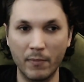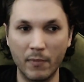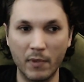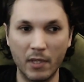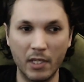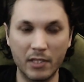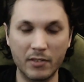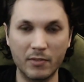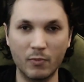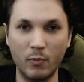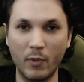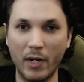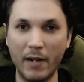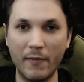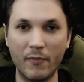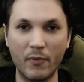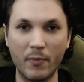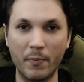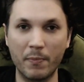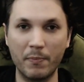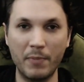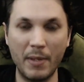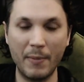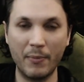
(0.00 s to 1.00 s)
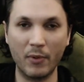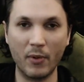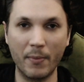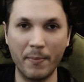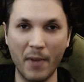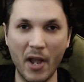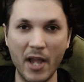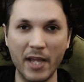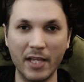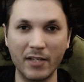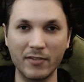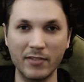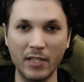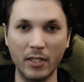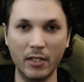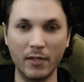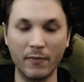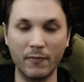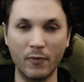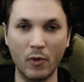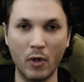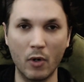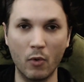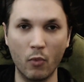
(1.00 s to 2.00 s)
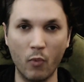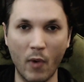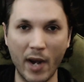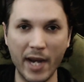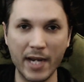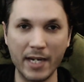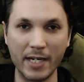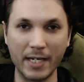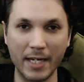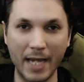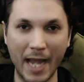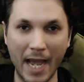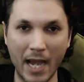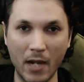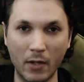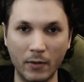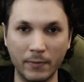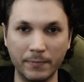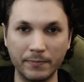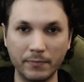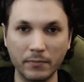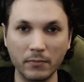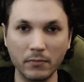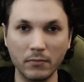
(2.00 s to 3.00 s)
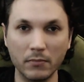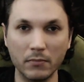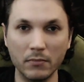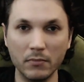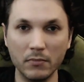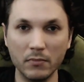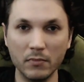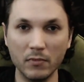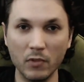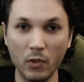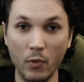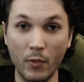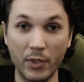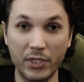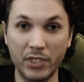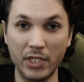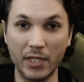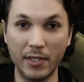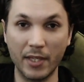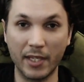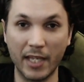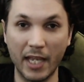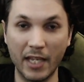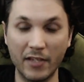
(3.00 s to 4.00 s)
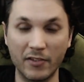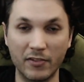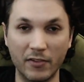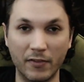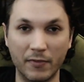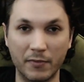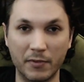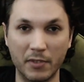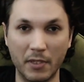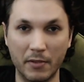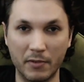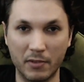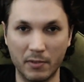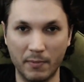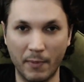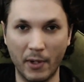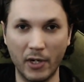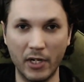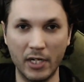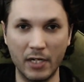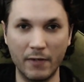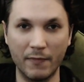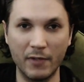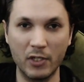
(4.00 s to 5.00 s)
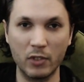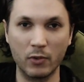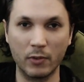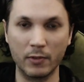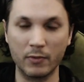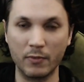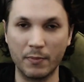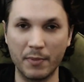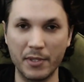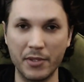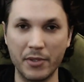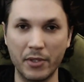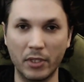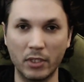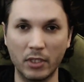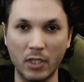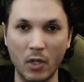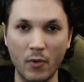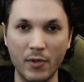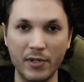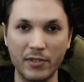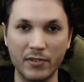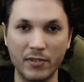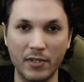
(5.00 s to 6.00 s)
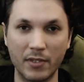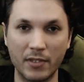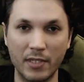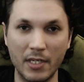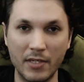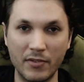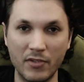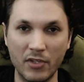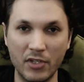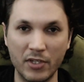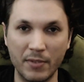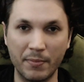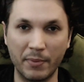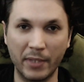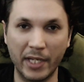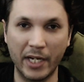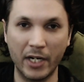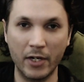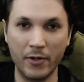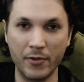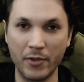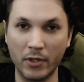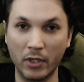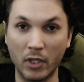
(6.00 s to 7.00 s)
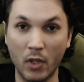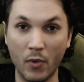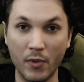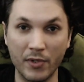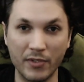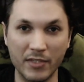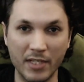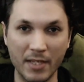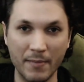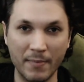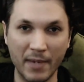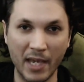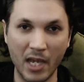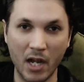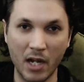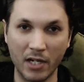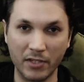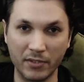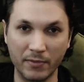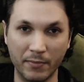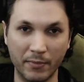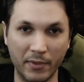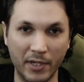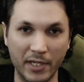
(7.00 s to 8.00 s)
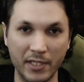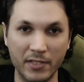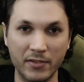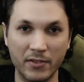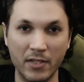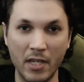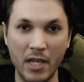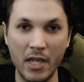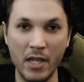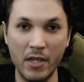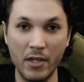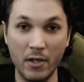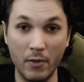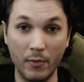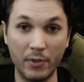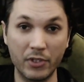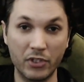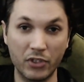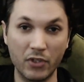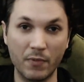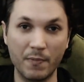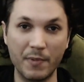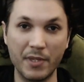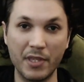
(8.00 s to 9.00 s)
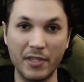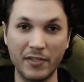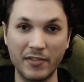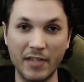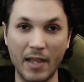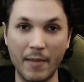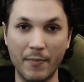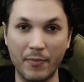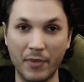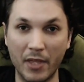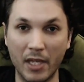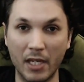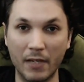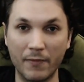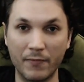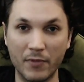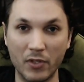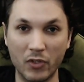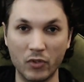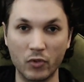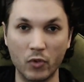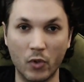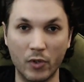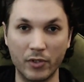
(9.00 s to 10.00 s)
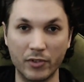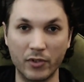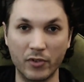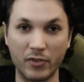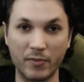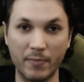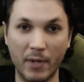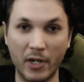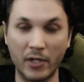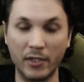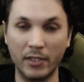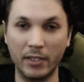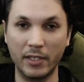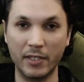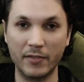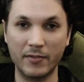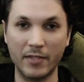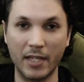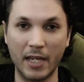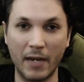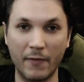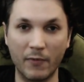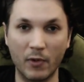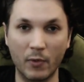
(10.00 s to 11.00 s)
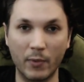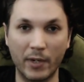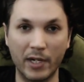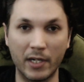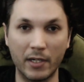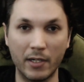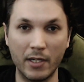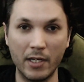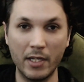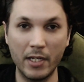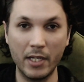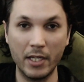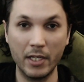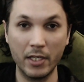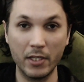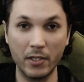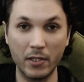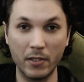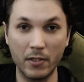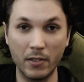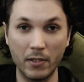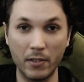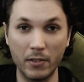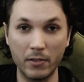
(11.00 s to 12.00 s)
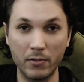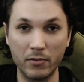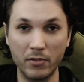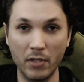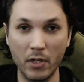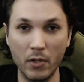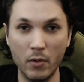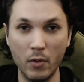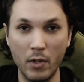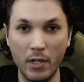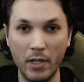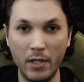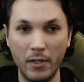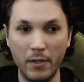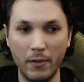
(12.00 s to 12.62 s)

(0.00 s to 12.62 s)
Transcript: It's whatever people are buying and selling for right now, which in the case of smart individuals would be the lowest TCG Player or the lowest eBay auction price, which should be the same thing if the stores are smart and listing everywhere. So